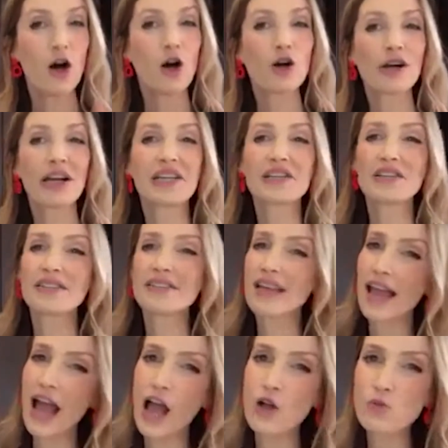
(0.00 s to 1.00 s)
or I should
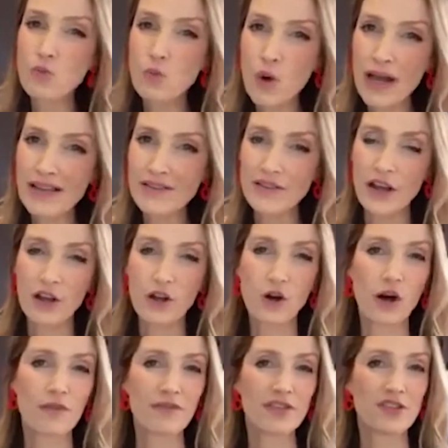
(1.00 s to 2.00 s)
say I was a
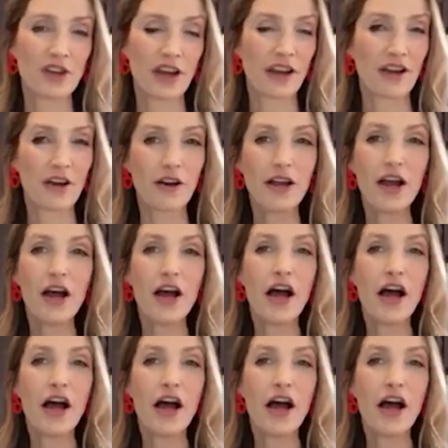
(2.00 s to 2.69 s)
coffee drinker,